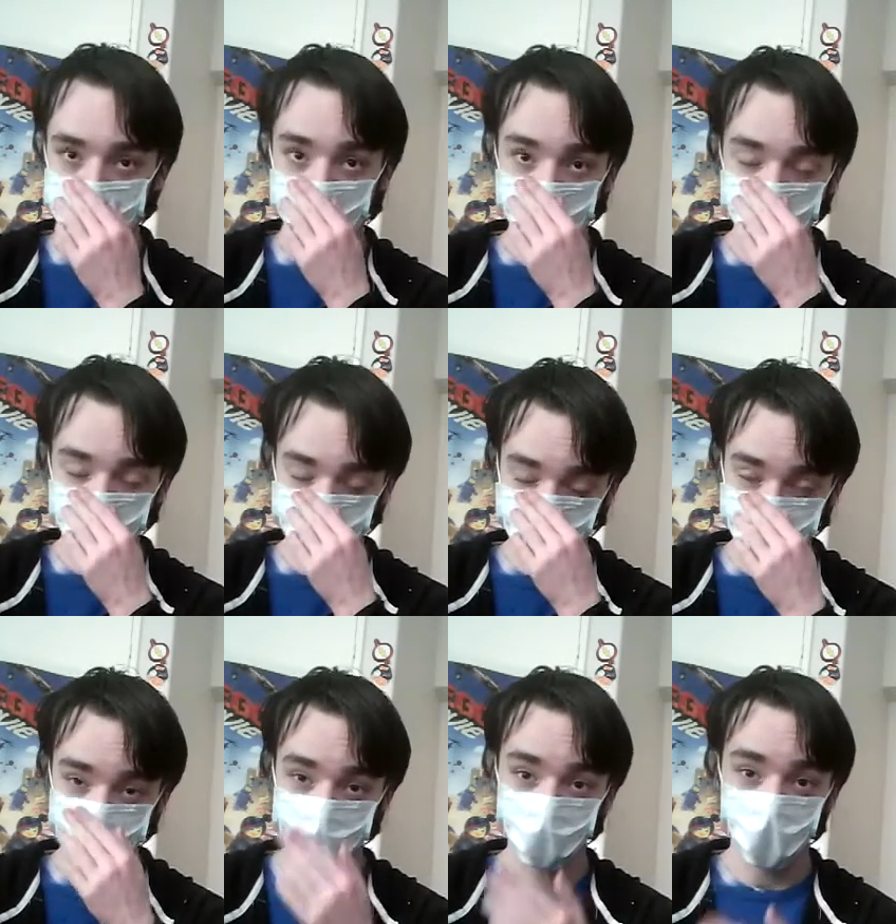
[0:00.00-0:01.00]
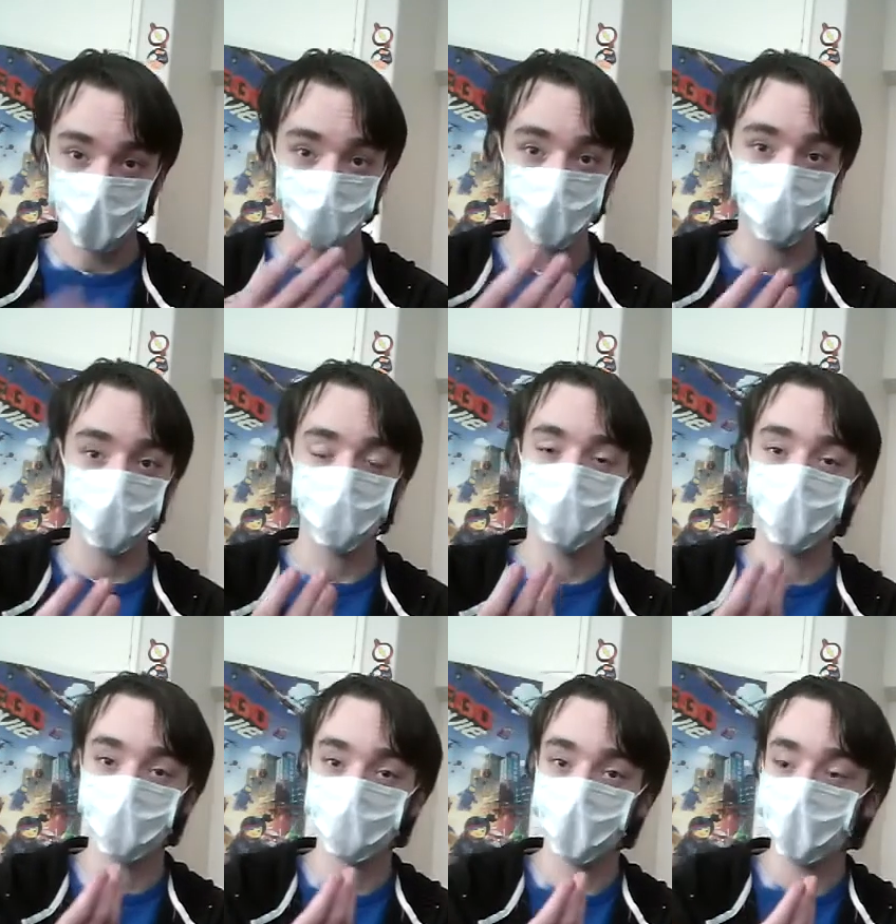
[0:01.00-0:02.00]
I should not hit myself with
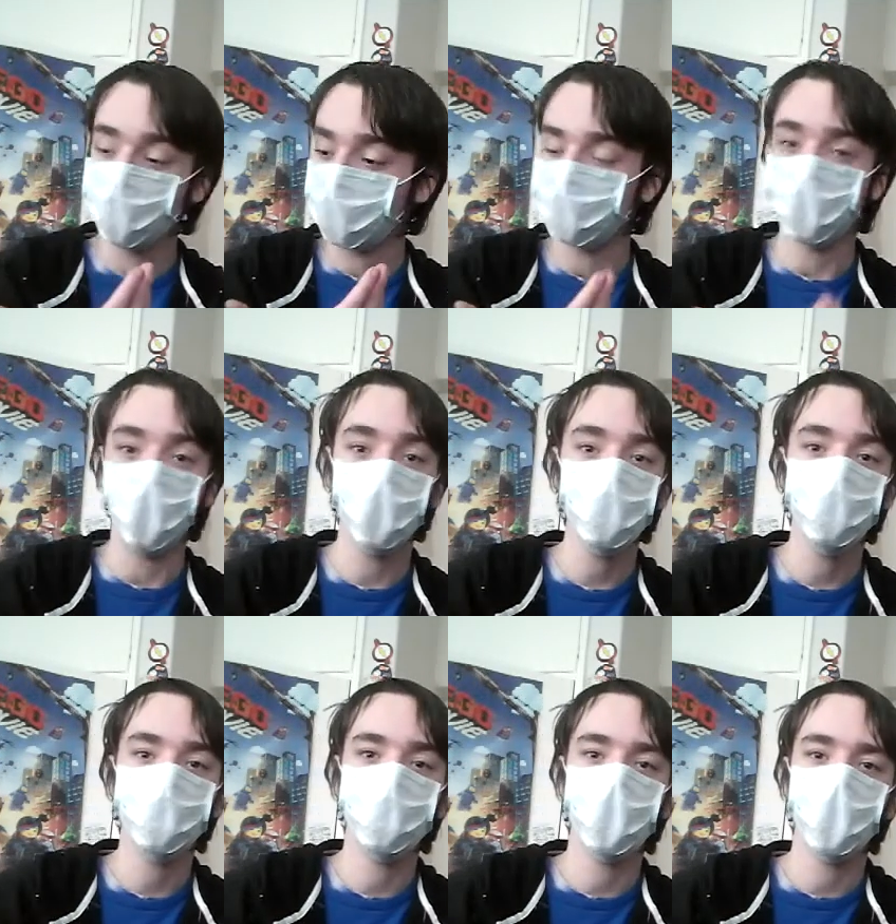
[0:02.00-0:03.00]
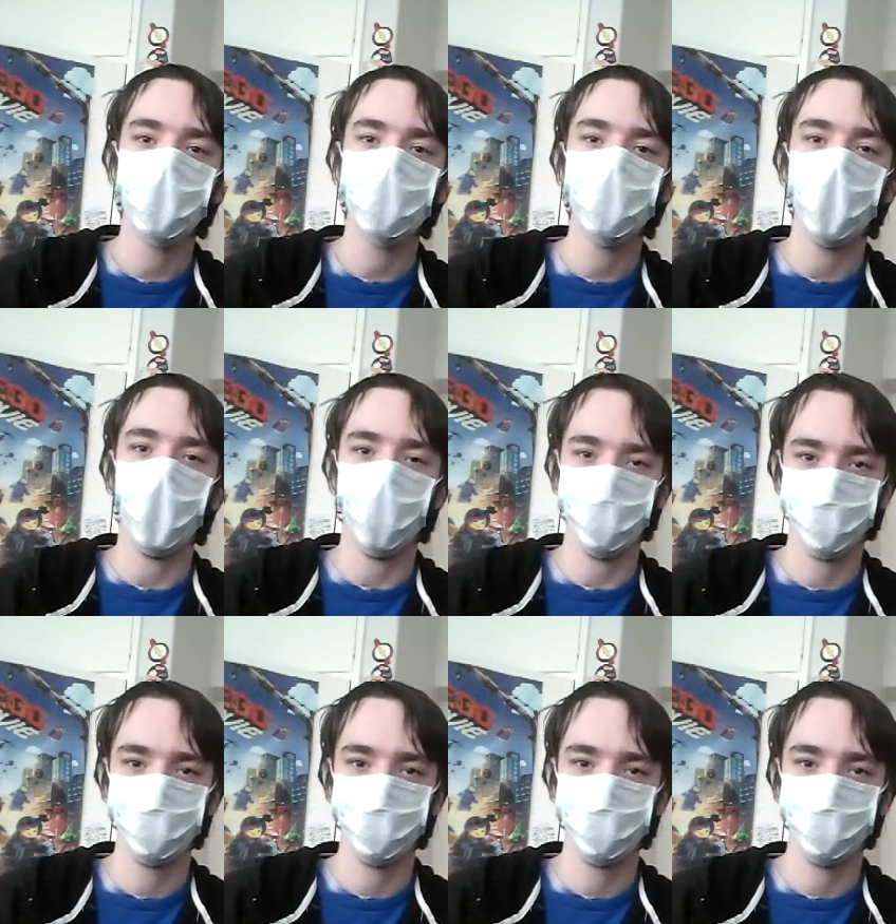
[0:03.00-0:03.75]
this arm because it hurts, but yeah.